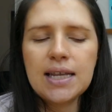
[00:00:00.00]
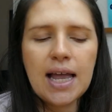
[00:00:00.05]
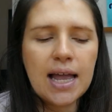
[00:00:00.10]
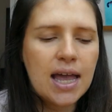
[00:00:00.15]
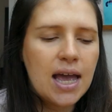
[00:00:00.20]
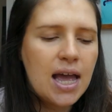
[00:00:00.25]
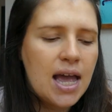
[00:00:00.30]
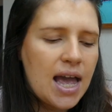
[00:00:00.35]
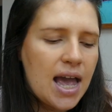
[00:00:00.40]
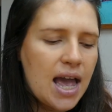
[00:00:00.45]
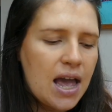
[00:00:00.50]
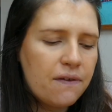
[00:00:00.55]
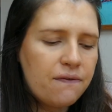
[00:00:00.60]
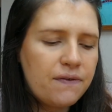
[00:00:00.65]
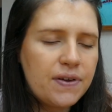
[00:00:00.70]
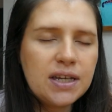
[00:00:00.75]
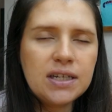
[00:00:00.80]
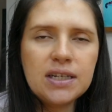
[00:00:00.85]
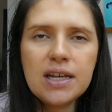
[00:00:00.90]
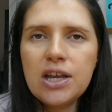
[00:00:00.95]
Like, it
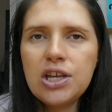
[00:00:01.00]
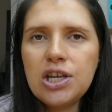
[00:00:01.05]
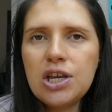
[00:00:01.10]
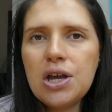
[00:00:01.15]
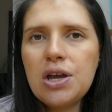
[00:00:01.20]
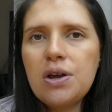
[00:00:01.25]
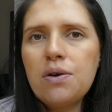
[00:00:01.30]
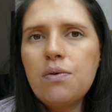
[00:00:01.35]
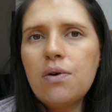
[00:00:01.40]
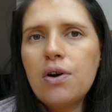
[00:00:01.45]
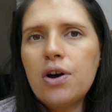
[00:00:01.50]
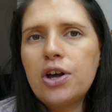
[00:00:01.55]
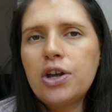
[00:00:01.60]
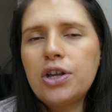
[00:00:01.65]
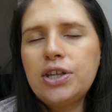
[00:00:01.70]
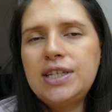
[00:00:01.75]
feels like you